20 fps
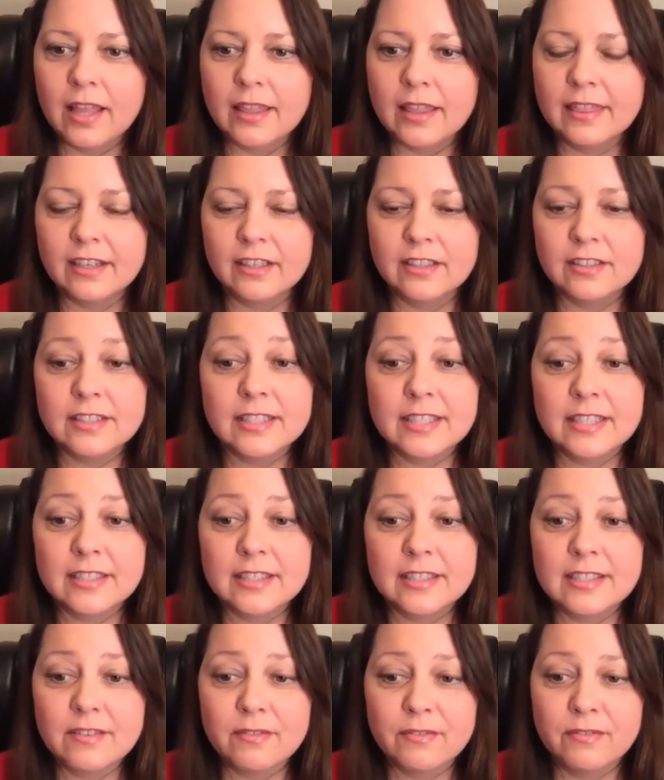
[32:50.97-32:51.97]
there's
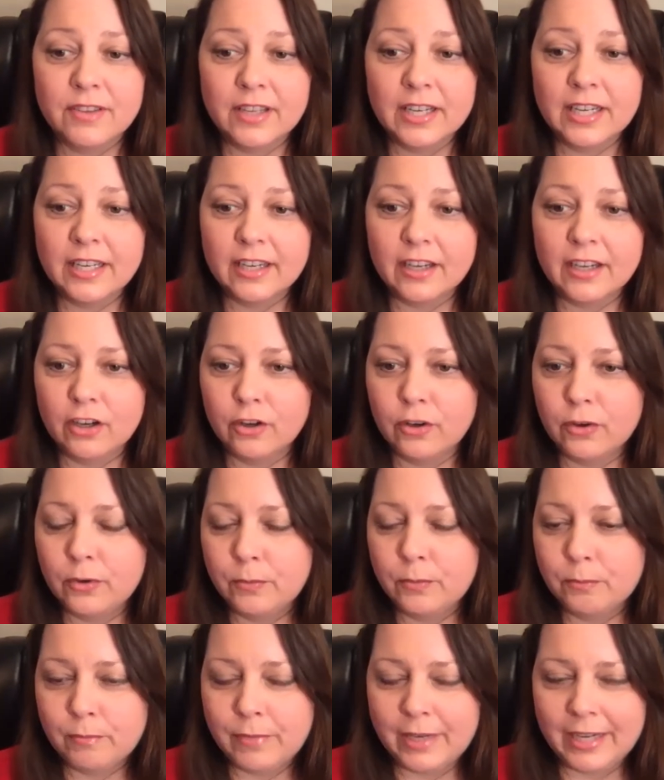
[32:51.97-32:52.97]
this
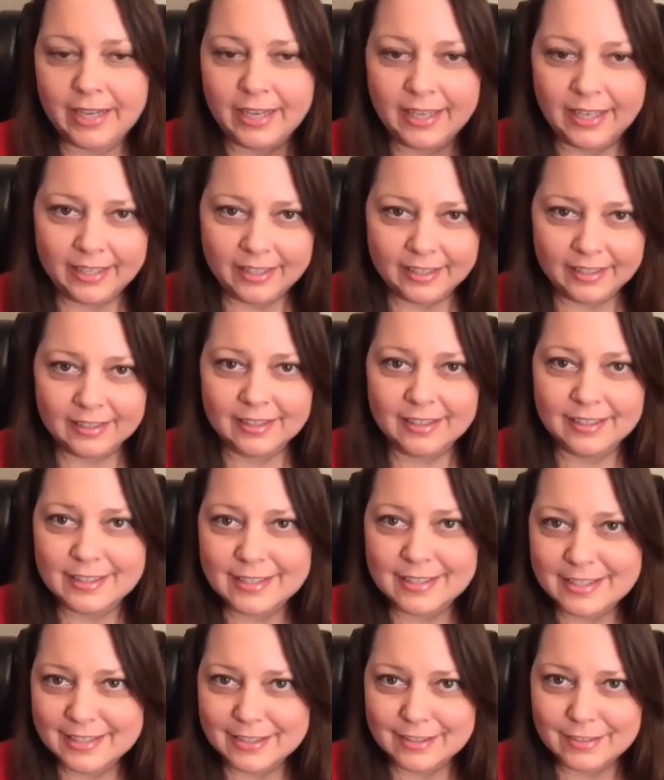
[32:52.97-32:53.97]
video by
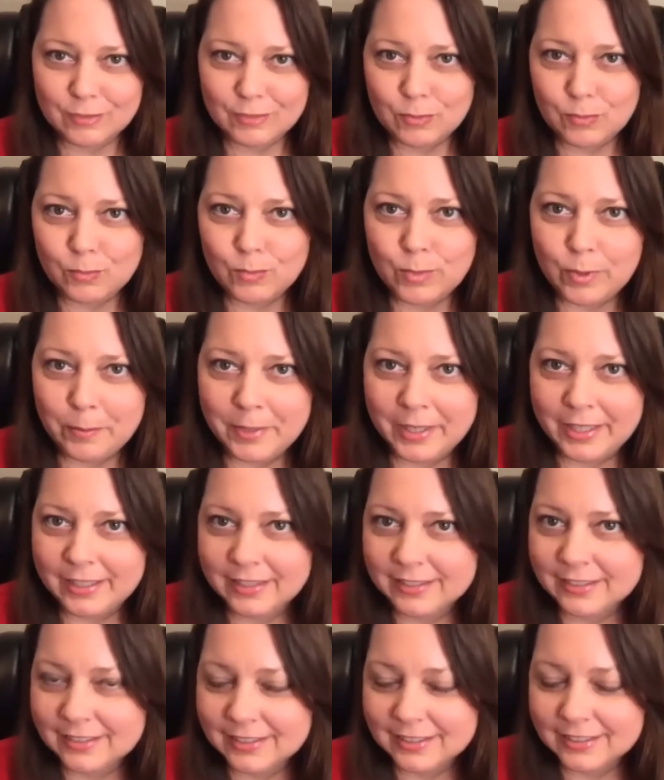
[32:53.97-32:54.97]
this woman.